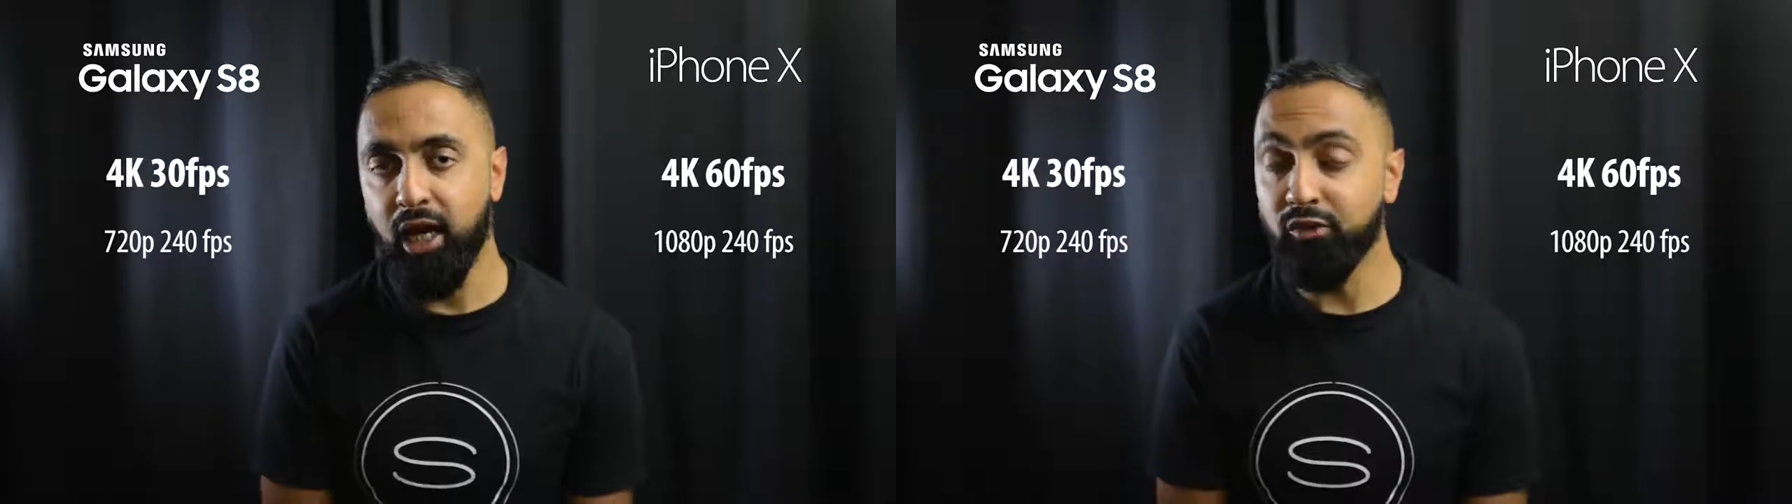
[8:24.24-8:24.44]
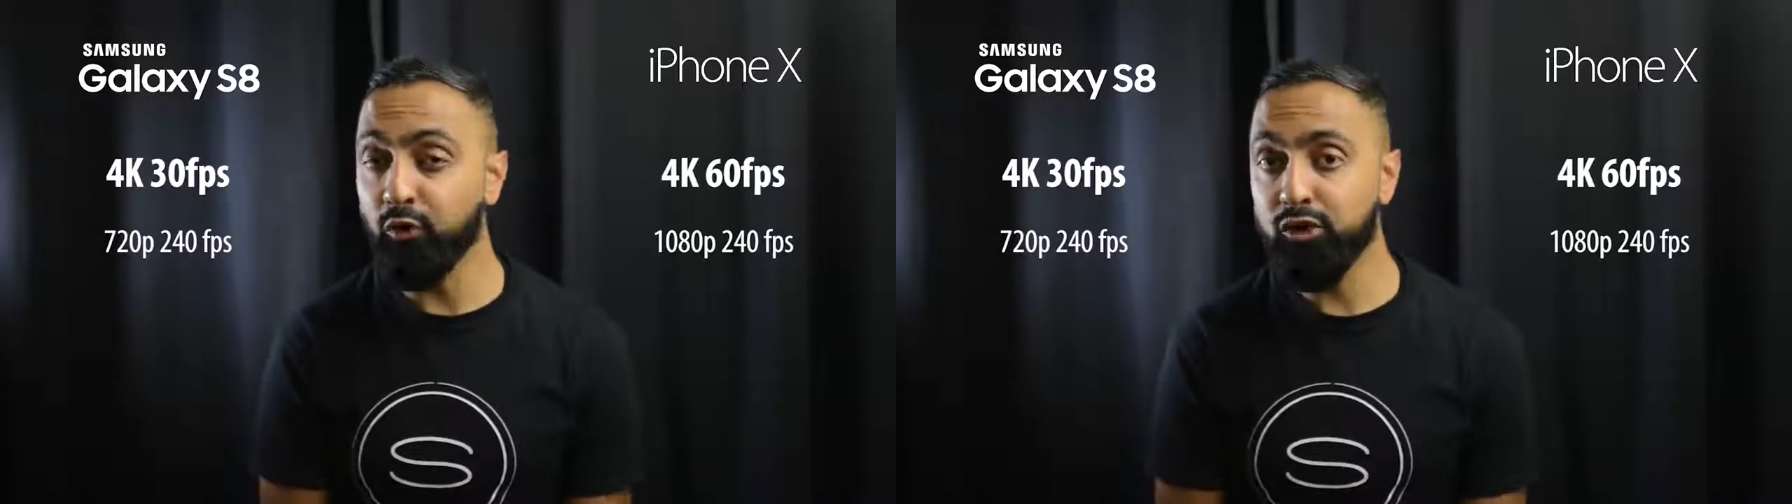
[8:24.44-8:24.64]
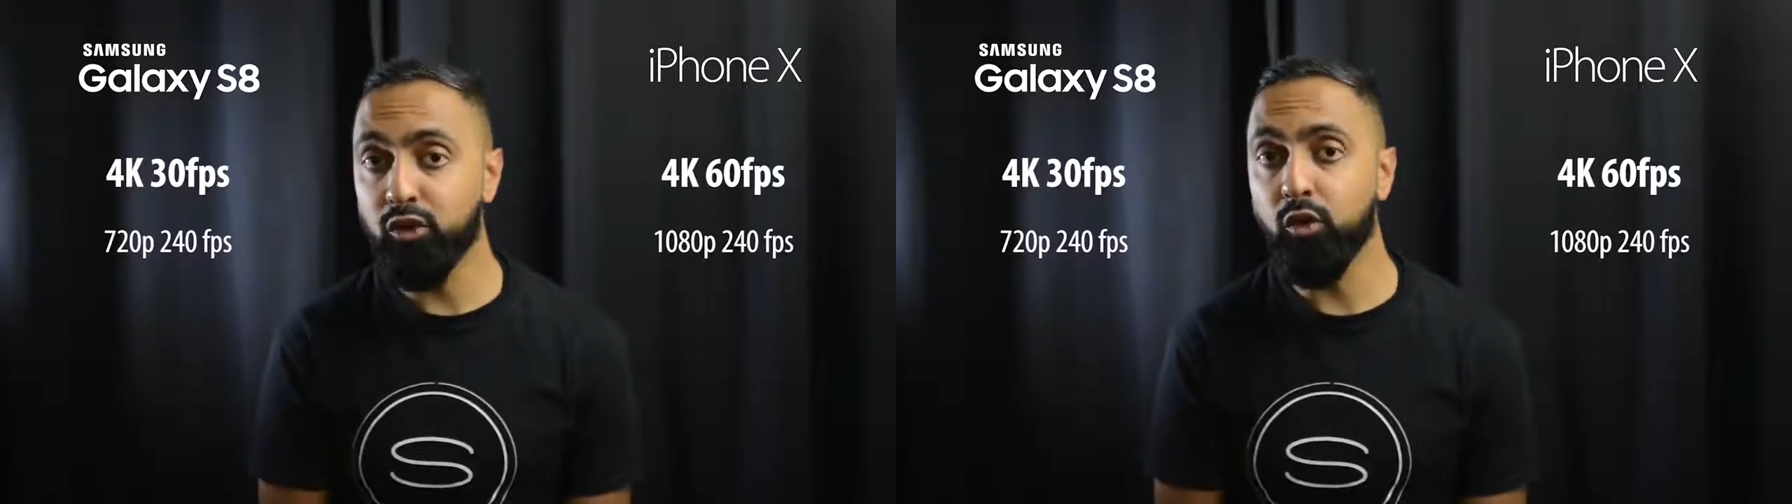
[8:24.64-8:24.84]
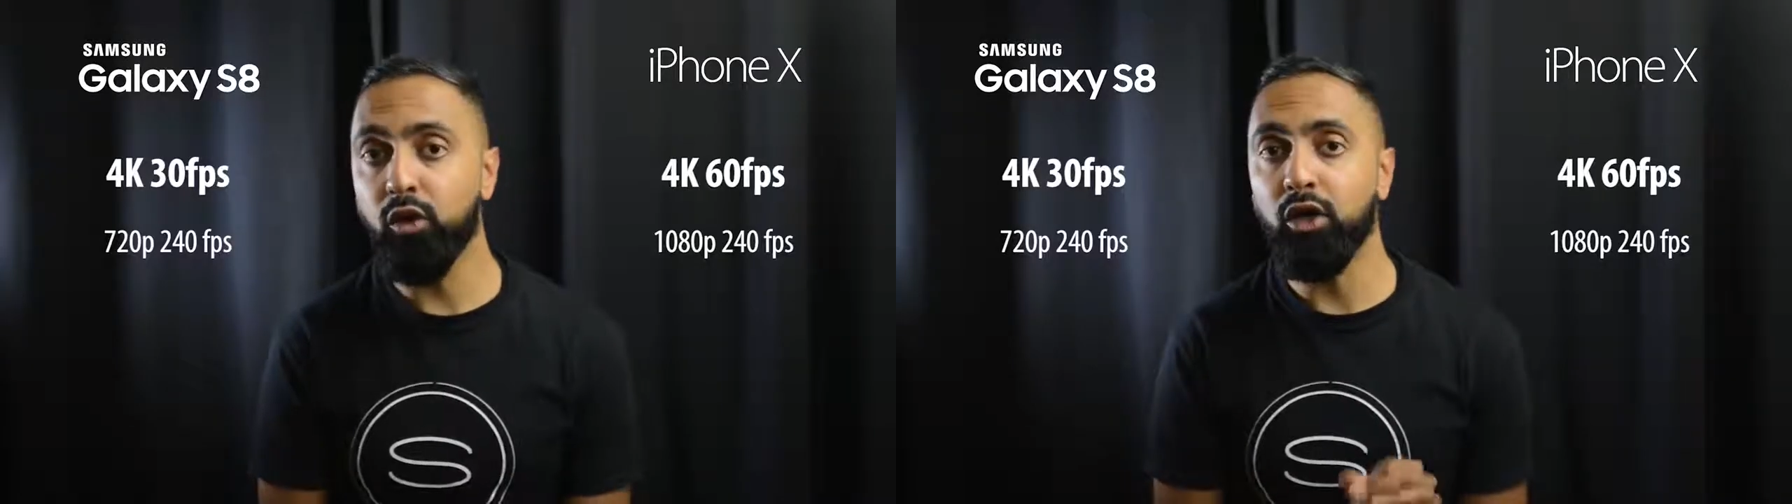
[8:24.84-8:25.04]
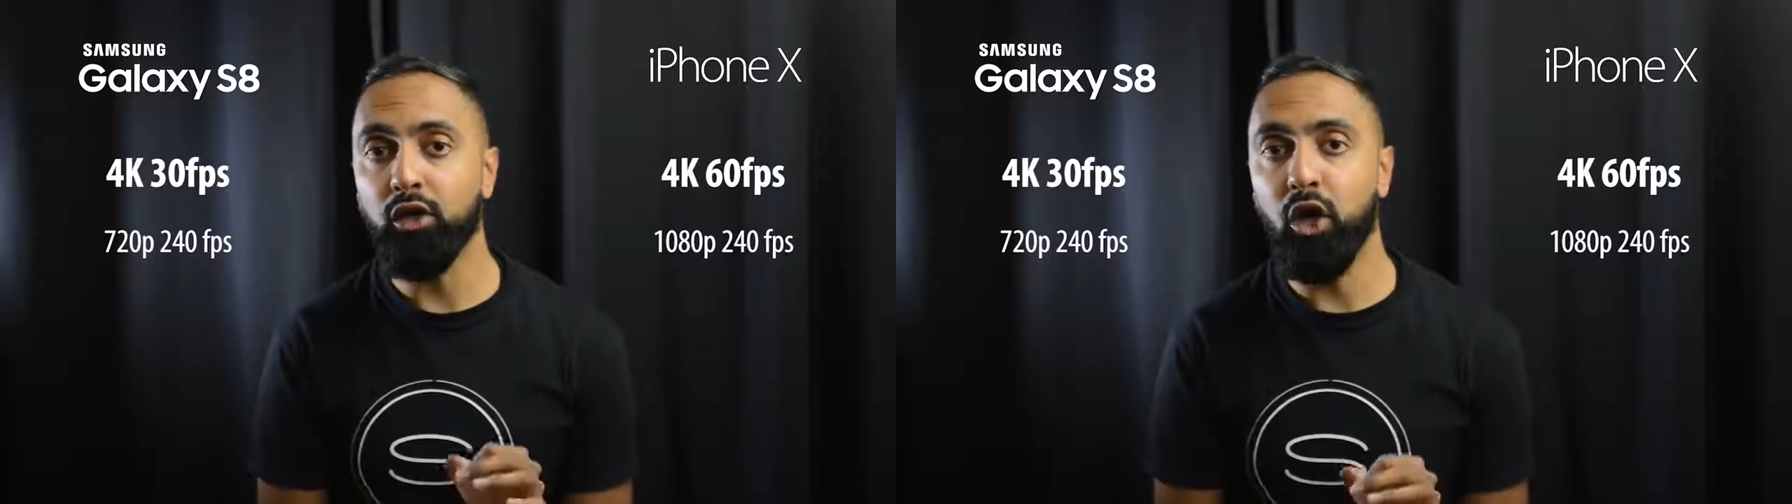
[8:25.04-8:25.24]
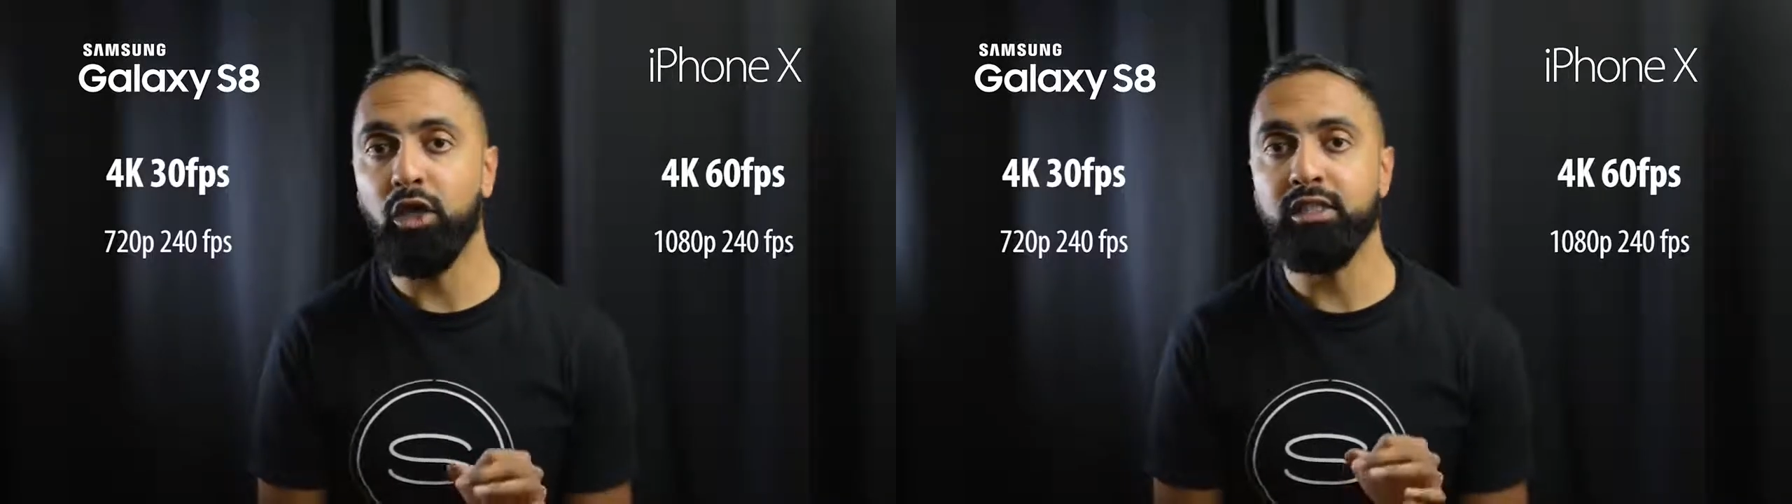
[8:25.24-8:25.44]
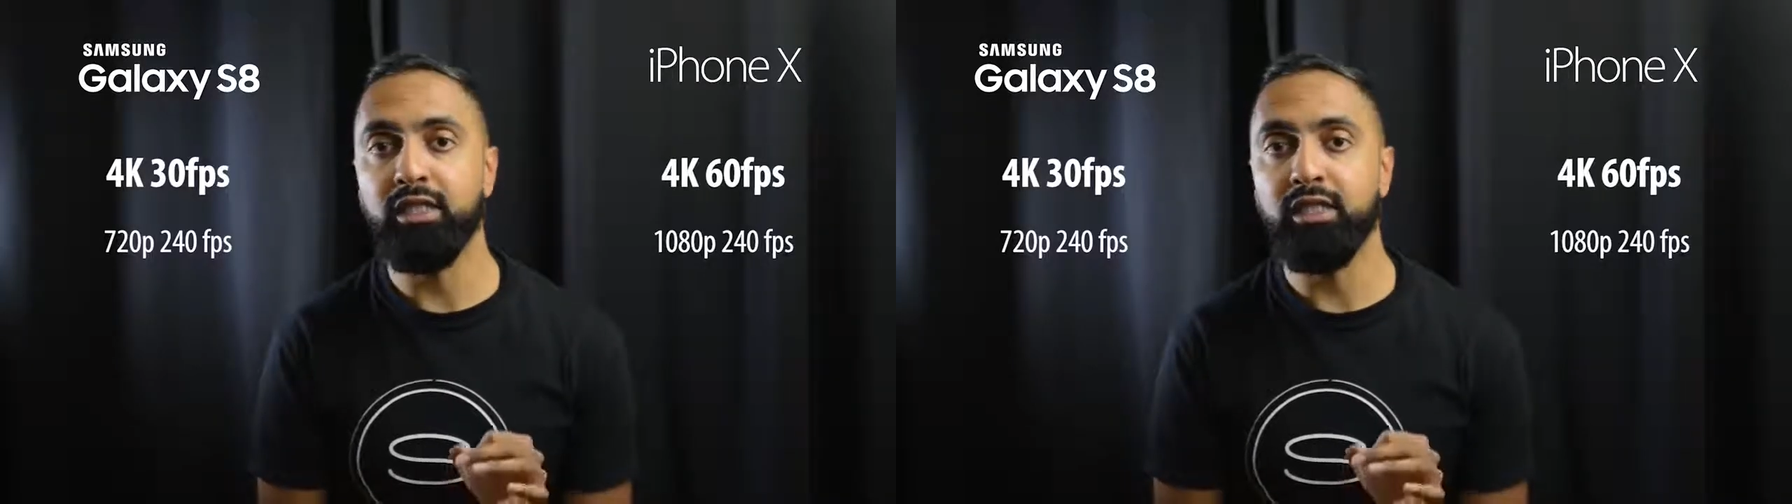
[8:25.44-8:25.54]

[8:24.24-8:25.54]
and you've also got